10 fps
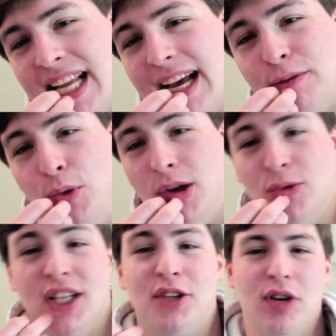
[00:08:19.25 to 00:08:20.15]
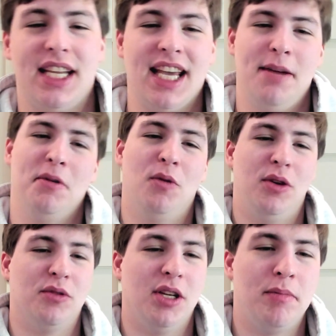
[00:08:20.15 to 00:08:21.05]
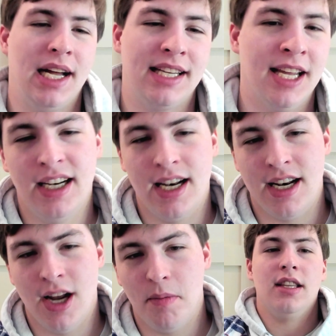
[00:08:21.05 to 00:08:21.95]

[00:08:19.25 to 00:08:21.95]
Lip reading: have one really great game and one really bad game. Nope.